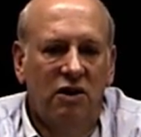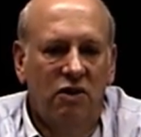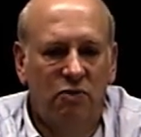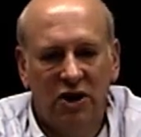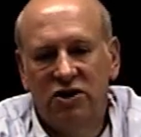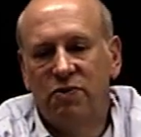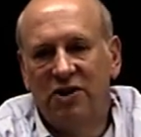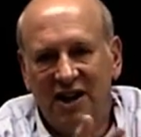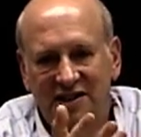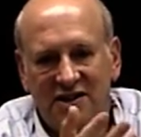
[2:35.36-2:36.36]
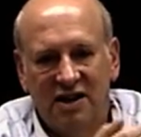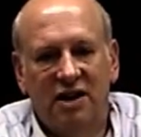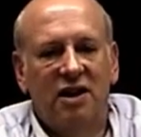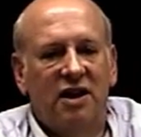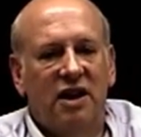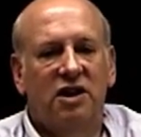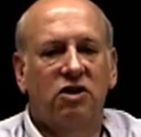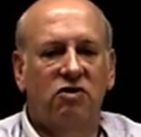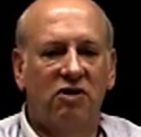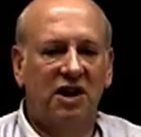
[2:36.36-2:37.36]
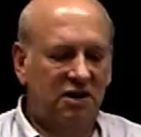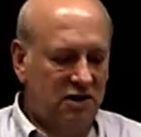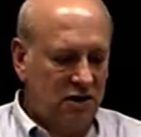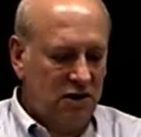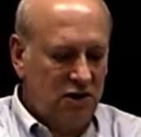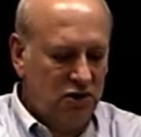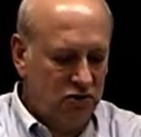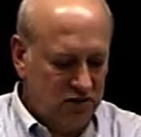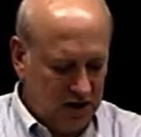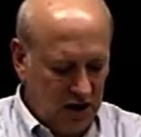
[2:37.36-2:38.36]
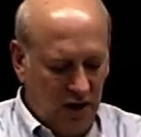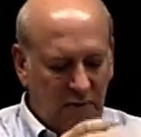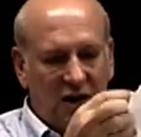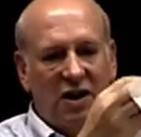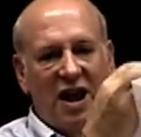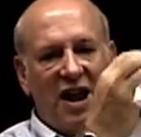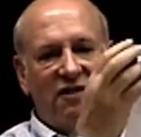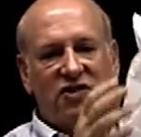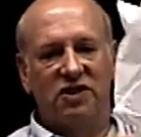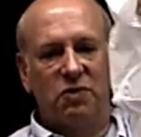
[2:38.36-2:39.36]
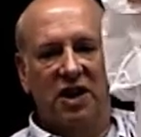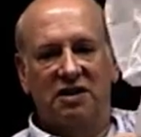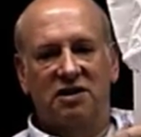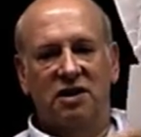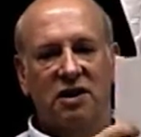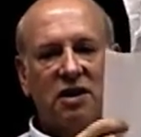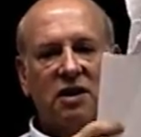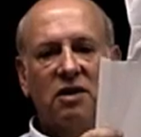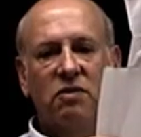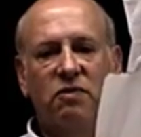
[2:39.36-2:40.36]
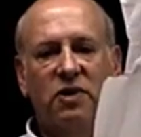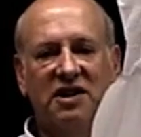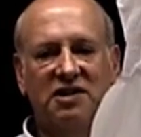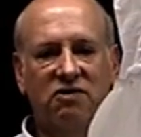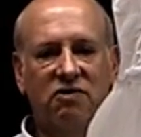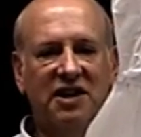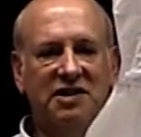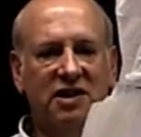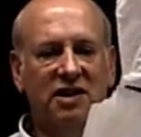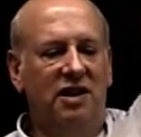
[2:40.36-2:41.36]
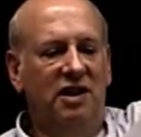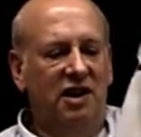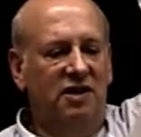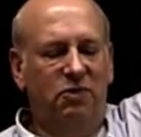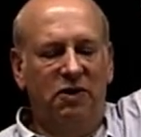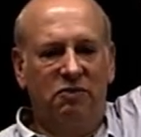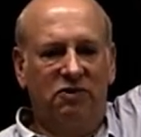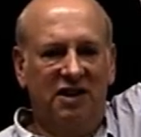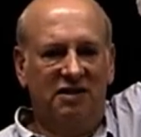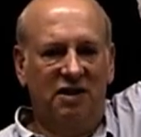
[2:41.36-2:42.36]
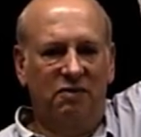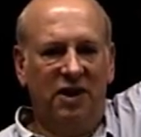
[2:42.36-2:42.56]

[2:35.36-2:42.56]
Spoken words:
Compared to plastic, ECOgrades use about half as much plastic resin as plastic